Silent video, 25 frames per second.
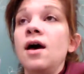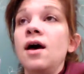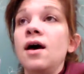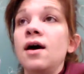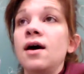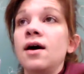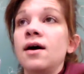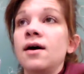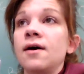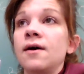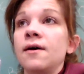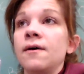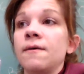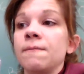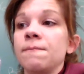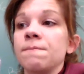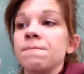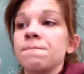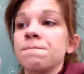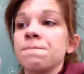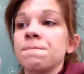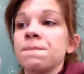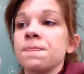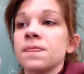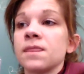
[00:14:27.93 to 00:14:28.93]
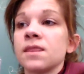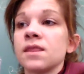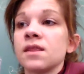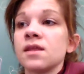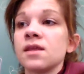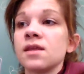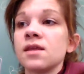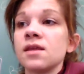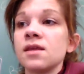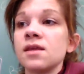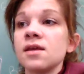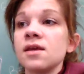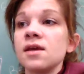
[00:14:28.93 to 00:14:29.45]

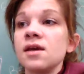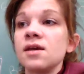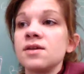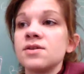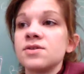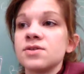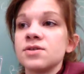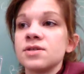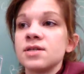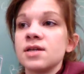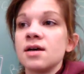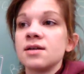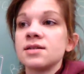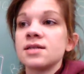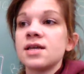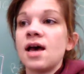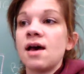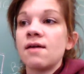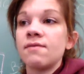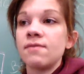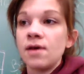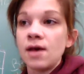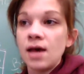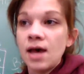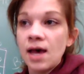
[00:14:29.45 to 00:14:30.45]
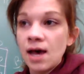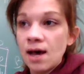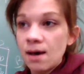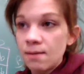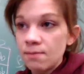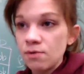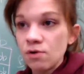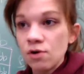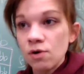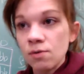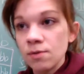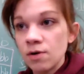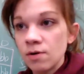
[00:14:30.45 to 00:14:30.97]
Cancer cells have
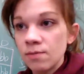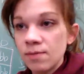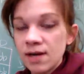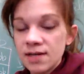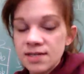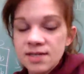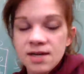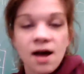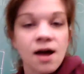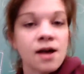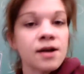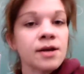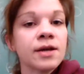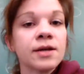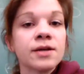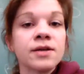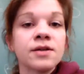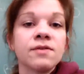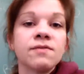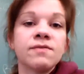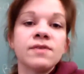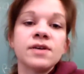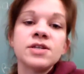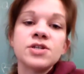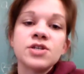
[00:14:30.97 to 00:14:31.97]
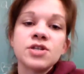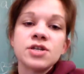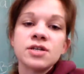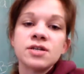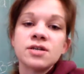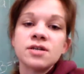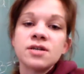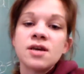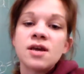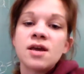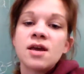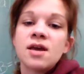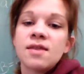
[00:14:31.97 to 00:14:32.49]
abnormal mitotic division.